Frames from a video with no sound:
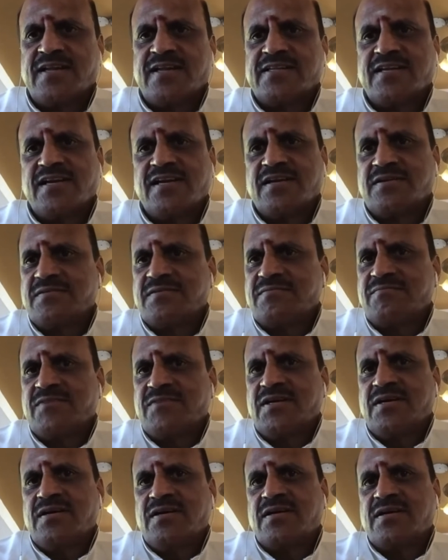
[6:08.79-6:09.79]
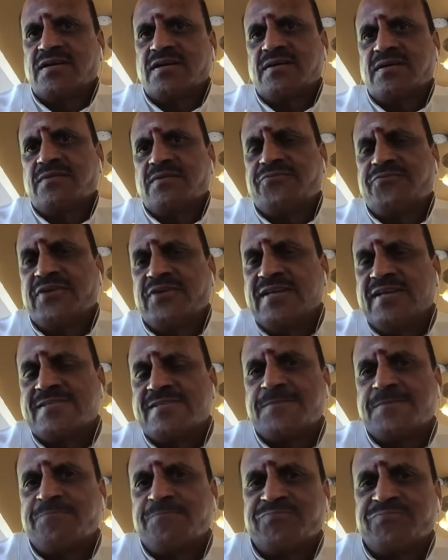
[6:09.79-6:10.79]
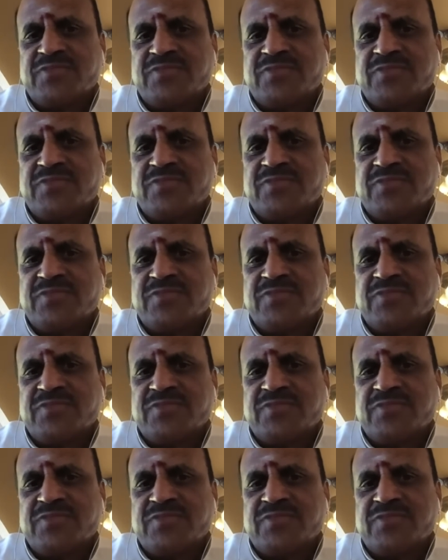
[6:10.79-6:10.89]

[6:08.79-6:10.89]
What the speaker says: other fields.